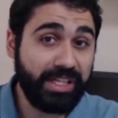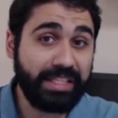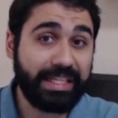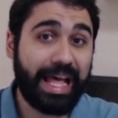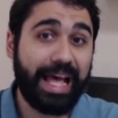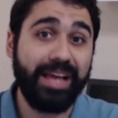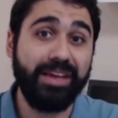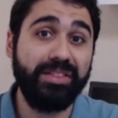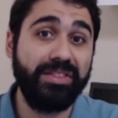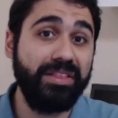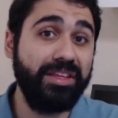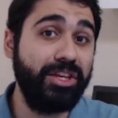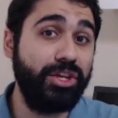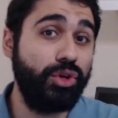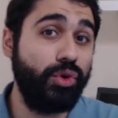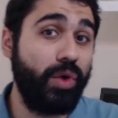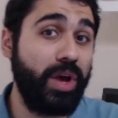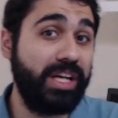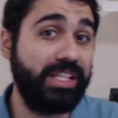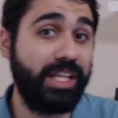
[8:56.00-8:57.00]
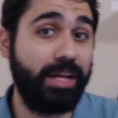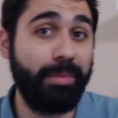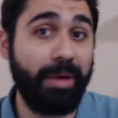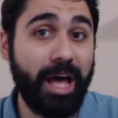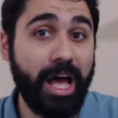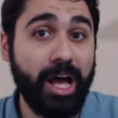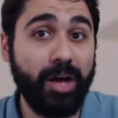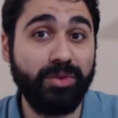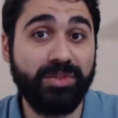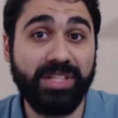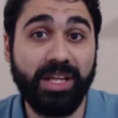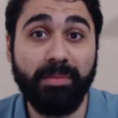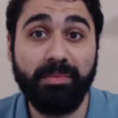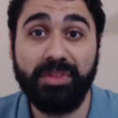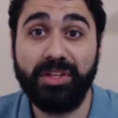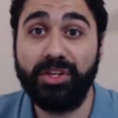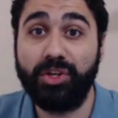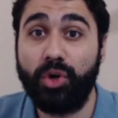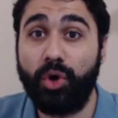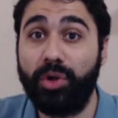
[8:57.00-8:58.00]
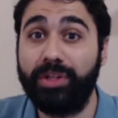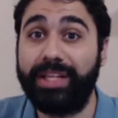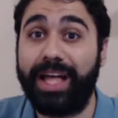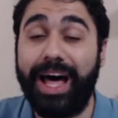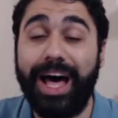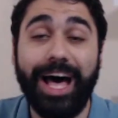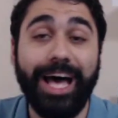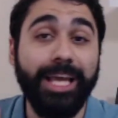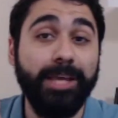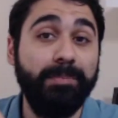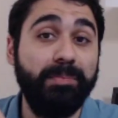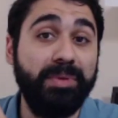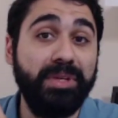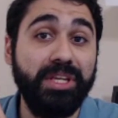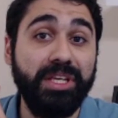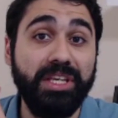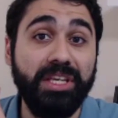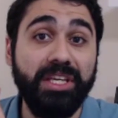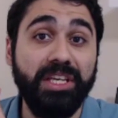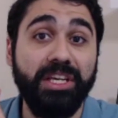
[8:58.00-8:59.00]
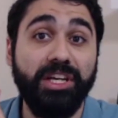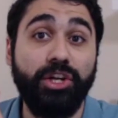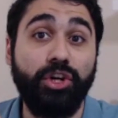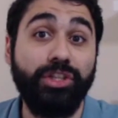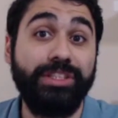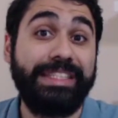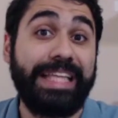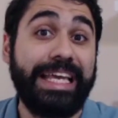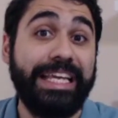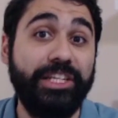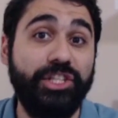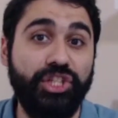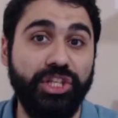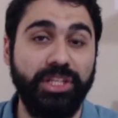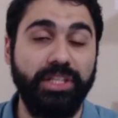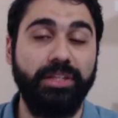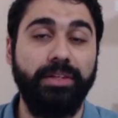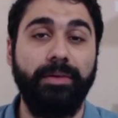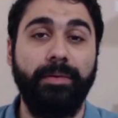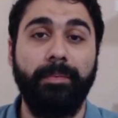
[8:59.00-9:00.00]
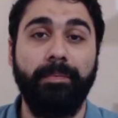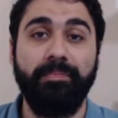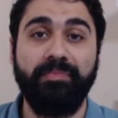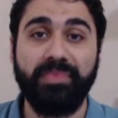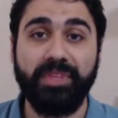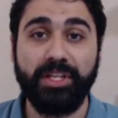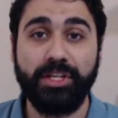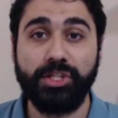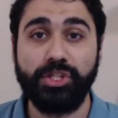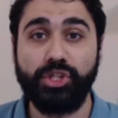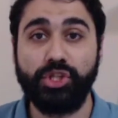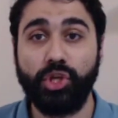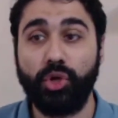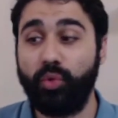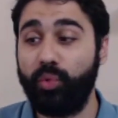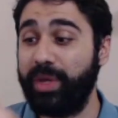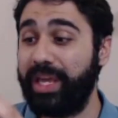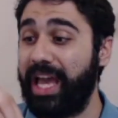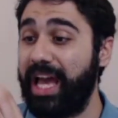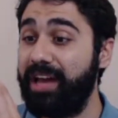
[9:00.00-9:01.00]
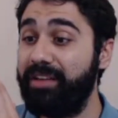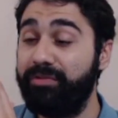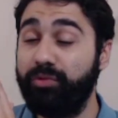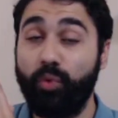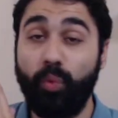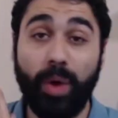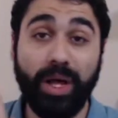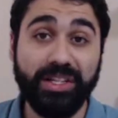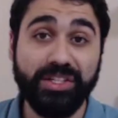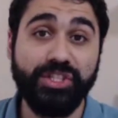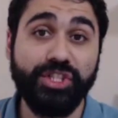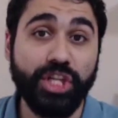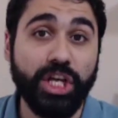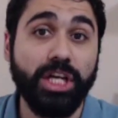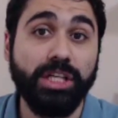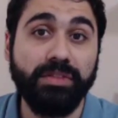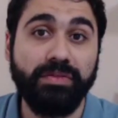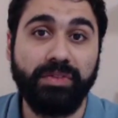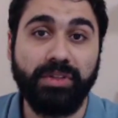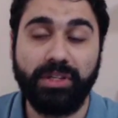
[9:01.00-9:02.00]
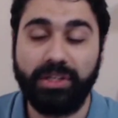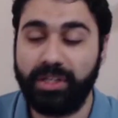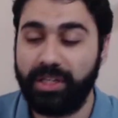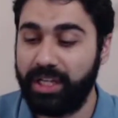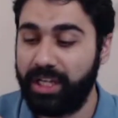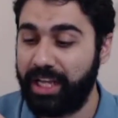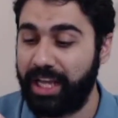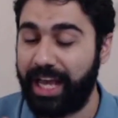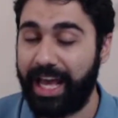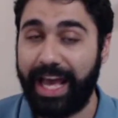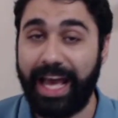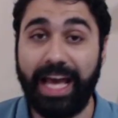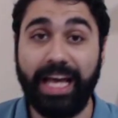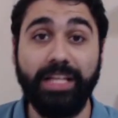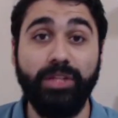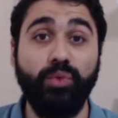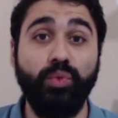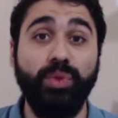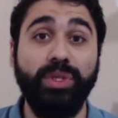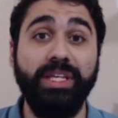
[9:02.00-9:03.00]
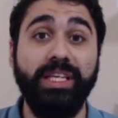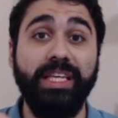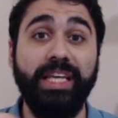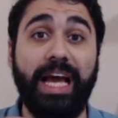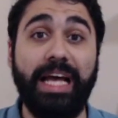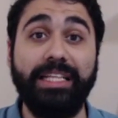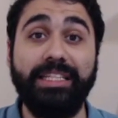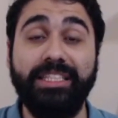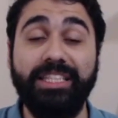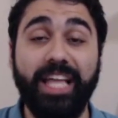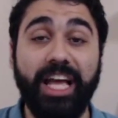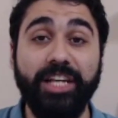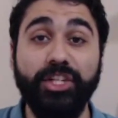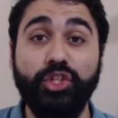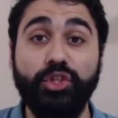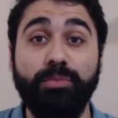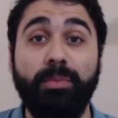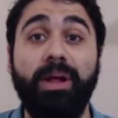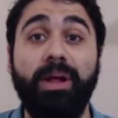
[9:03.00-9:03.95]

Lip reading: that, I think you heard about something called IP rotation. So we have one server and we attach